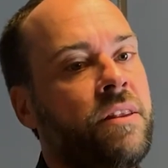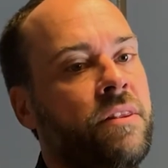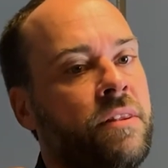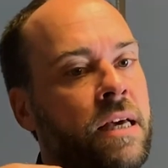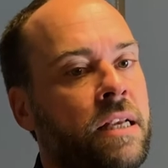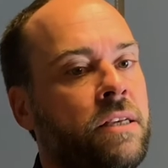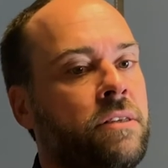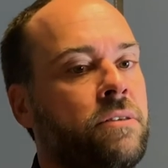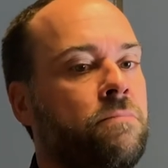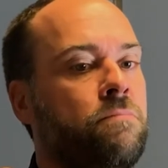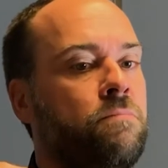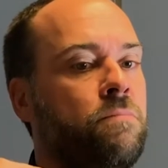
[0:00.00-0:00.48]

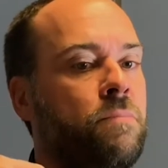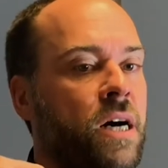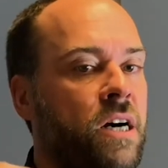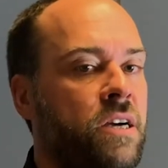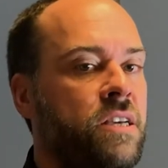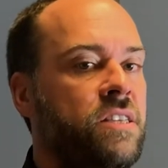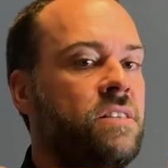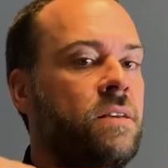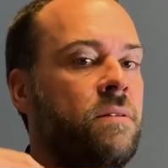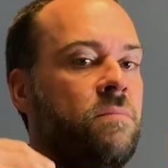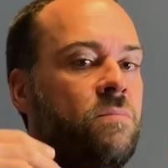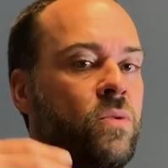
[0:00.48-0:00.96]
that to buy
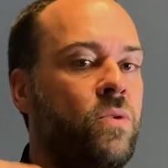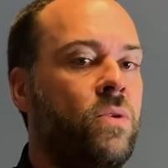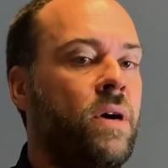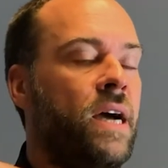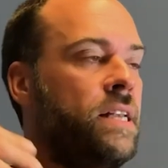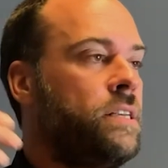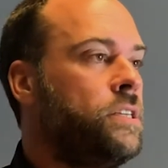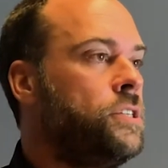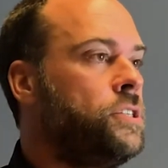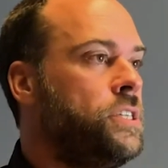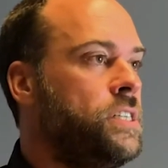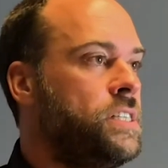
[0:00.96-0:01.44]
some more
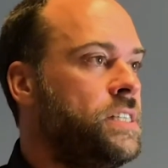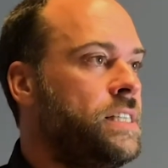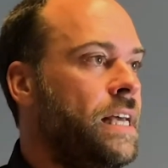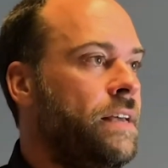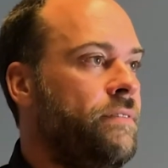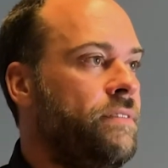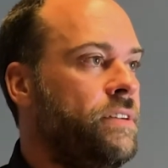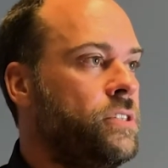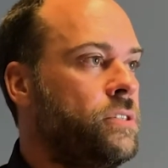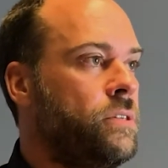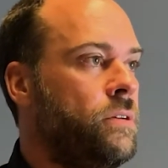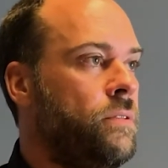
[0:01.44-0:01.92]
energy
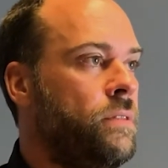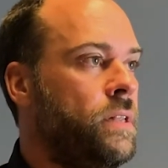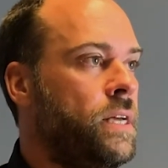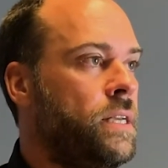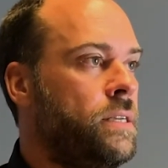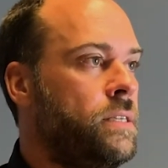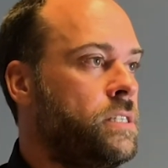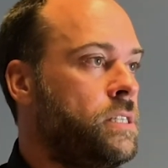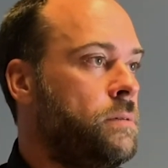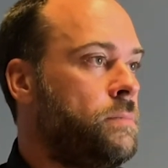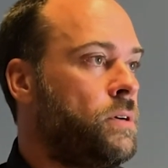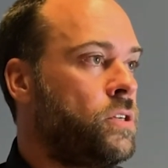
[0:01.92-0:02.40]
savings on that.
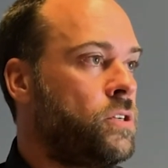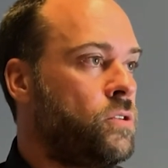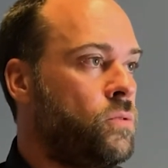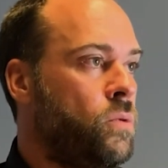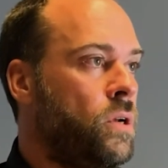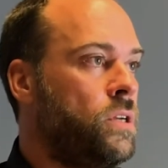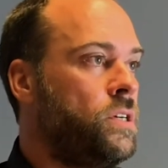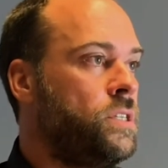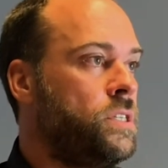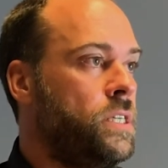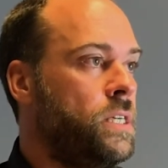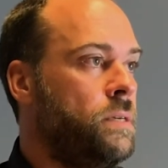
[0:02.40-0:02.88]
It's about
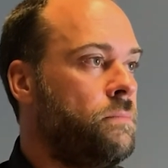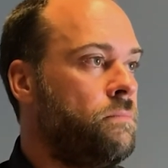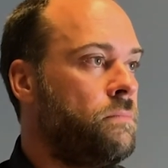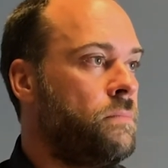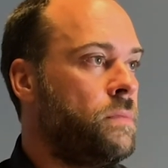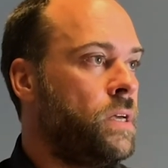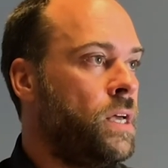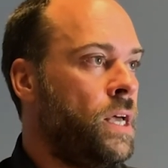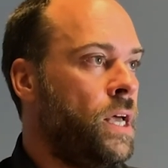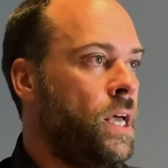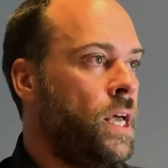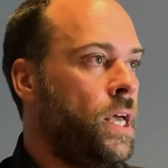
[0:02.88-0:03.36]
quality.
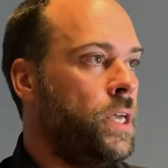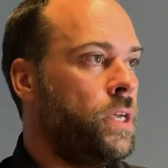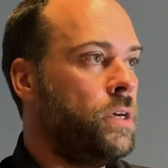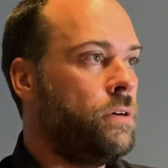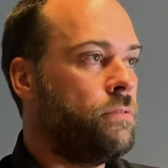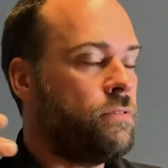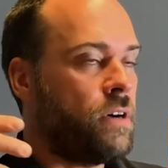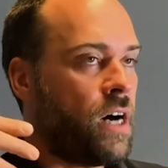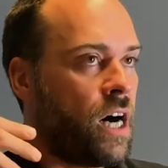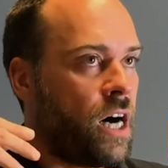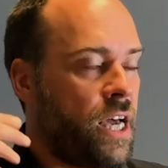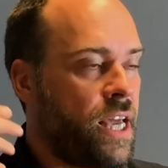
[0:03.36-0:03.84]
You have
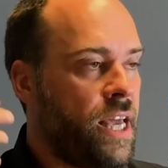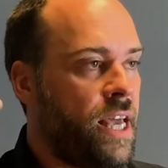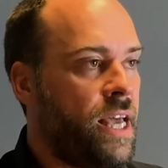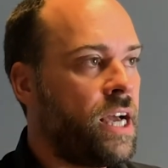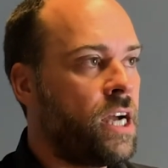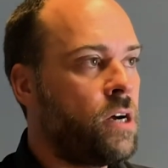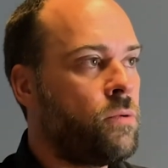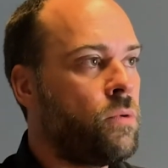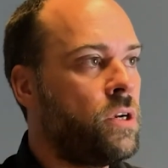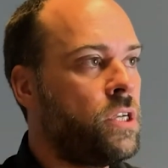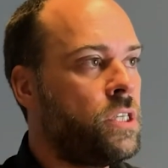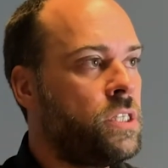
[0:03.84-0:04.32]
high air
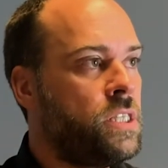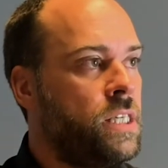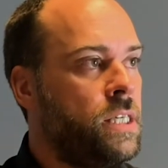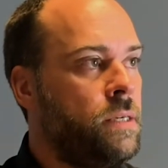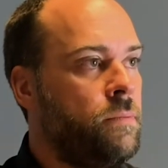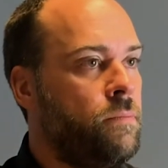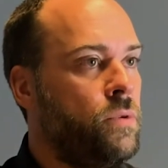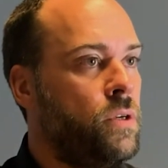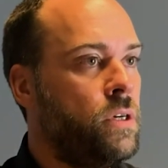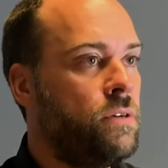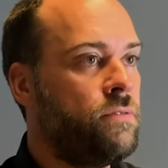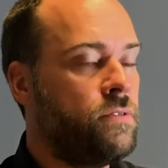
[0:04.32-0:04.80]
quality,
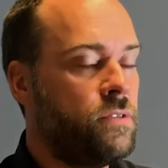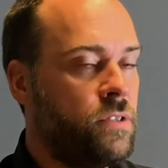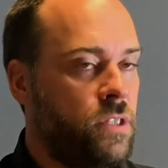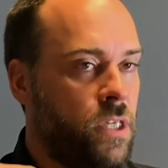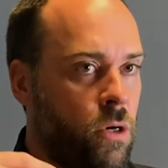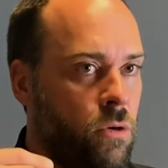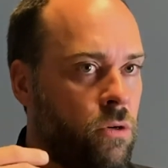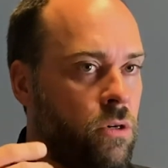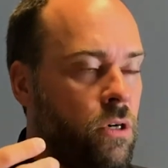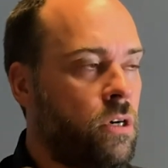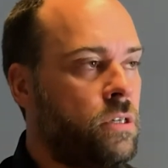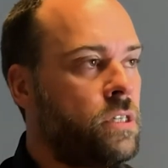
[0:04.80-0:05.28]
you have no
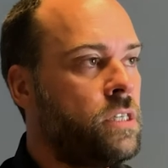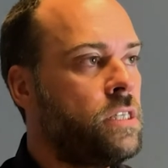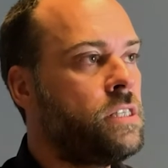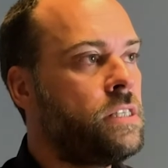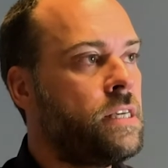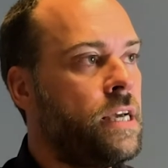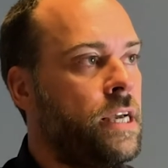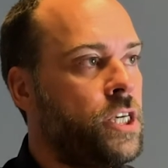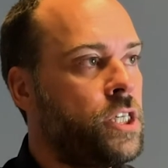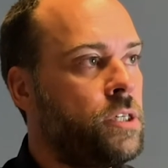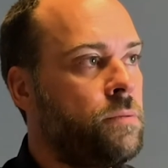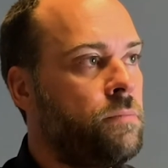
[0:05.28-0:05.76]

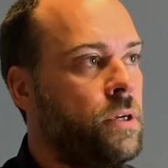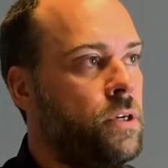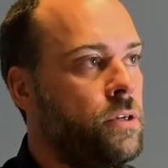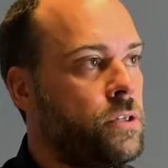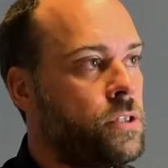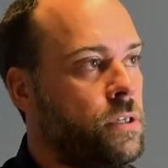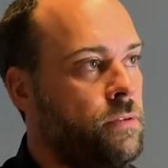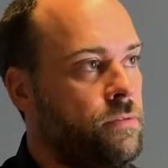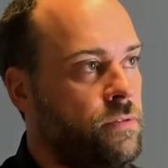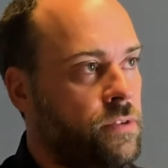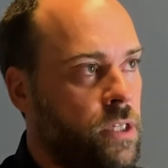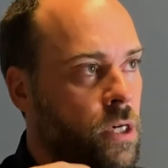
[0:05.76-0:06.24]
condensation because
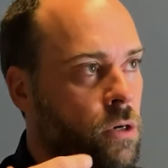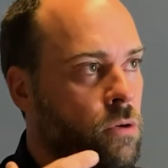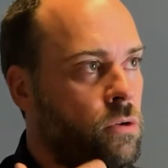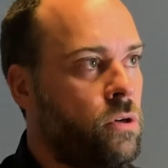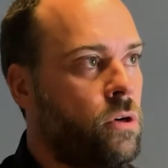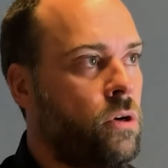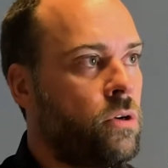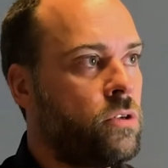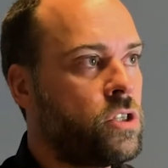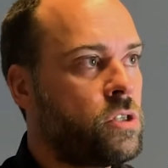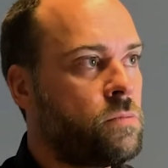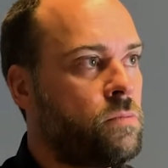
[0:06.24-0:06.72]
you have no
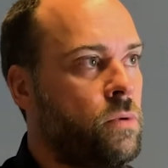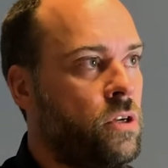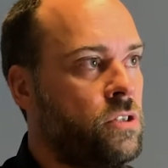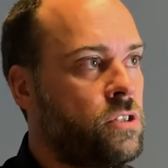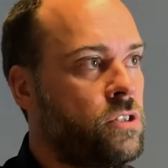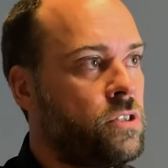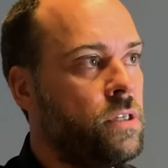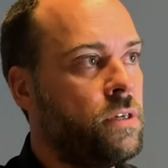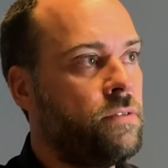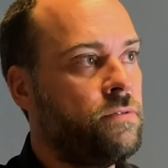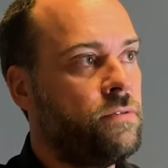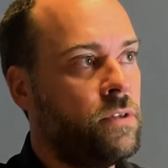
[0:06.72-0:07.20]
cold spots,
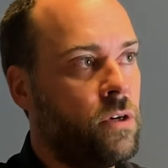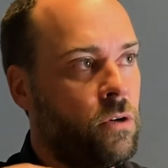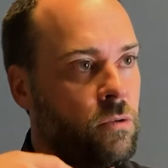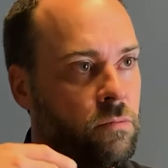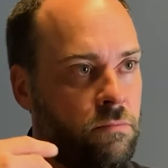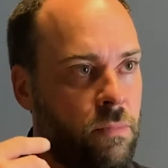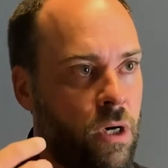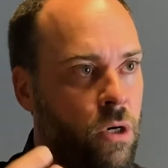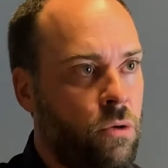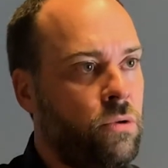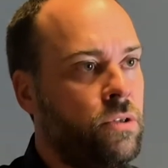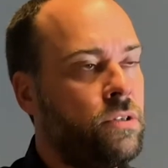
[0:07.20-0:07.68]
you have no
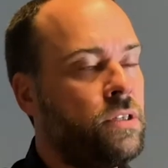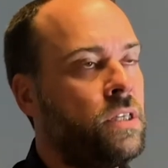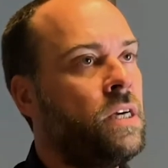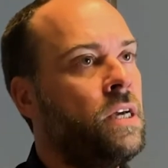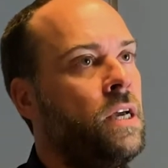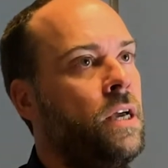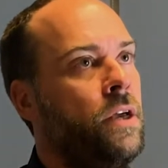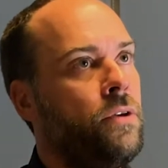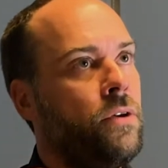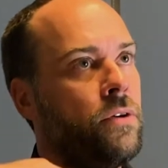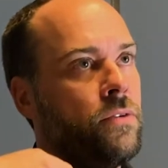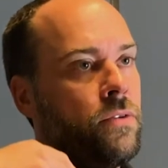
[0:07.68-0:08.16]
mold,
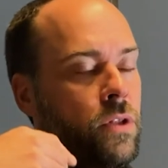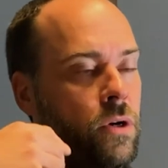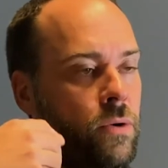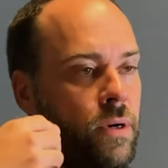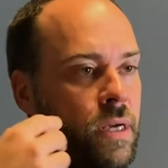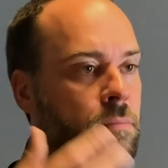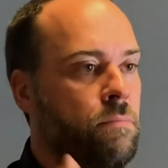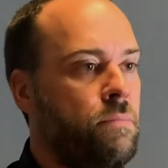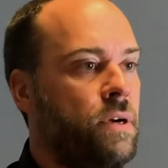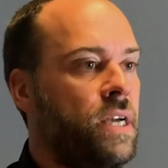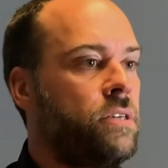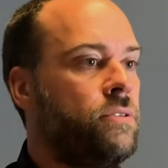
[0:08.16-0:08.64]
you have no
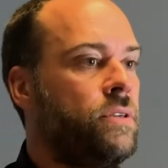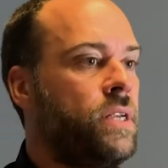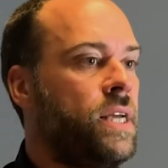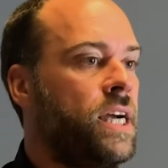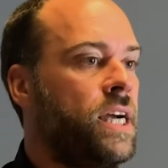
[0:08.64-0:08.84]
impact on air